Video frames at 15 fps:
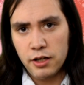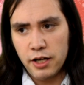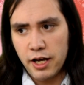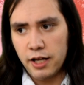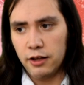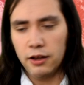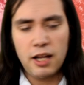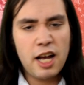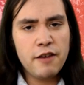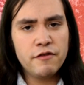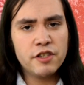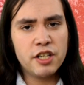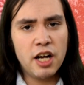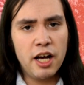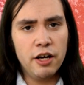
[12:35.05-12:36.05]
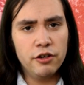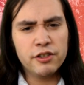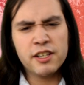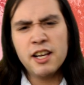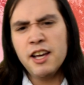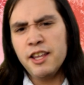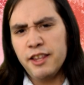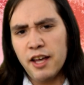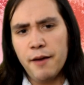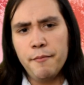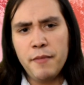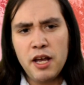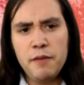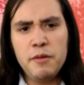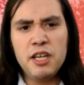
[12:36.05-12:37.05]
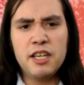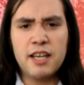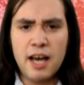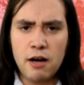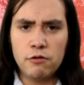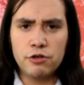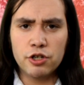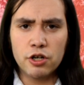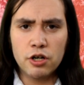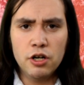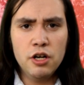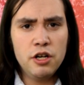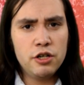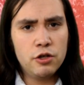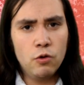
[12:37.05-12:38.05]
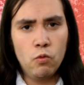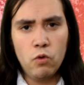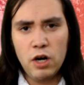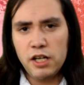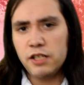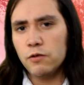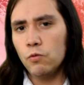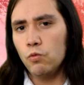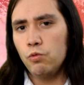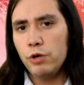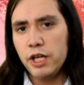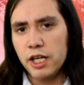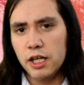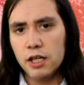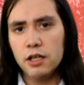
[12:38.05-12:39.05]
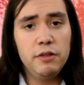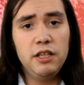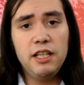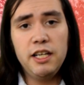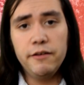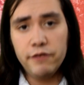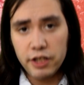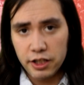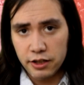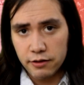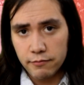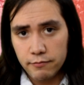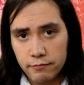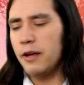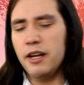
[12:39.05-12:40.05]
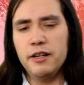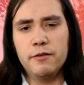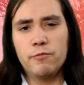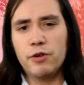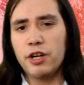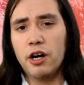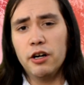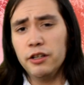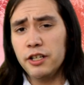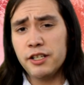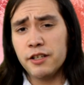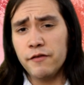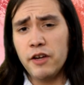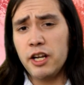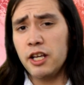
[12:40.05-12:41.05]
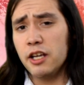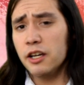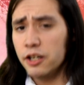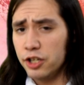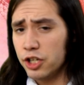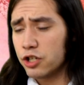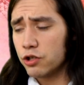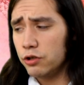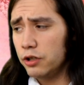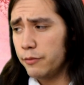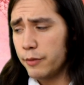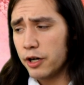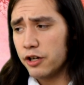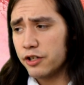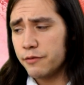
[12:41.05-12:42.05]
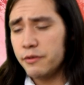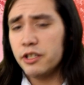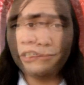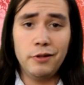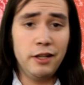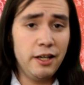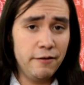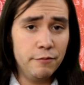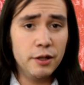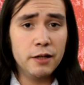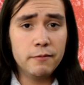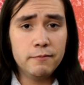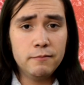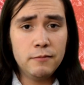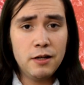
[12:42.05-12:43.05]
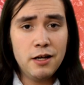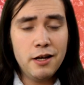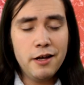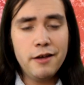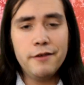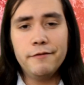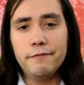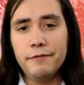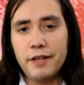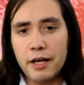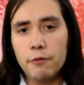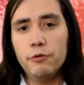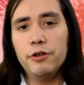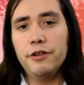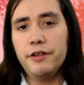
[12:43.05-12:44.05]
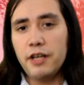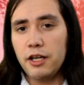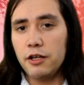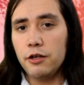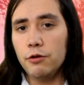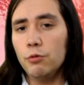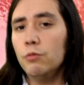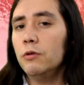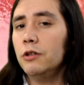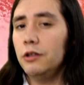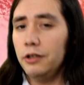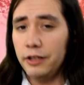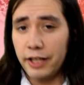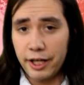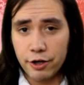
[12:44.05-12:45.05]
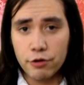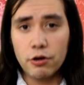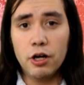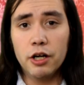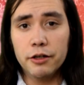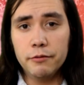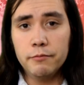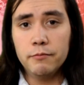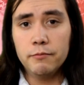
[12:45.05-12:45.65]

and lifestyles that may be counter to what we believe in. And regardless of any initial embarrassment, believe me, they will thank you later on.